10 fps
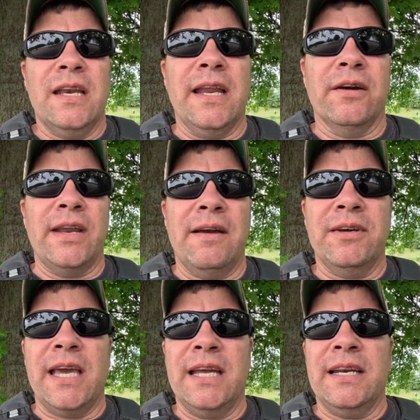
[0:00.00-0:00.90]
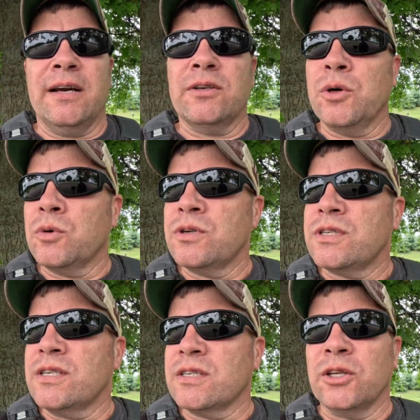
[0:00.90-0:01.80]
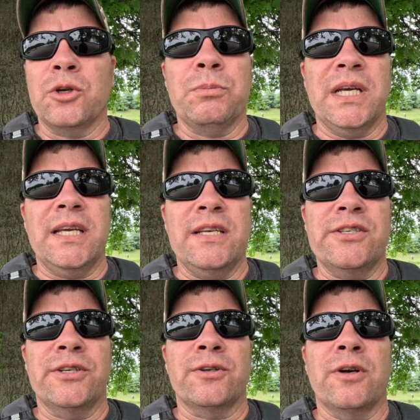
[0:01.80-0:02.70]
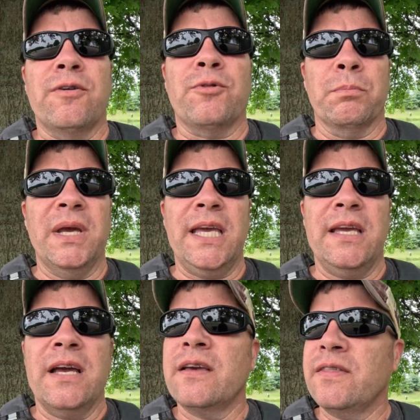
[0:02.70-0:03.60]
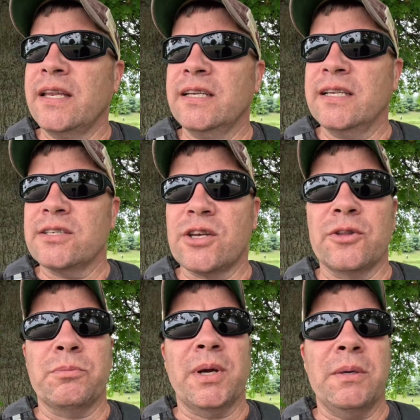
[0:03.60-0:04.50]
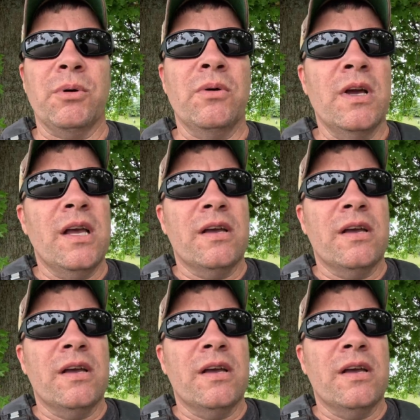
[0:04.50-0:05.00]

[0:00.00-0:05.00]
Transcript: Now, navigating outdoors is a little bit easier for me than it is other people.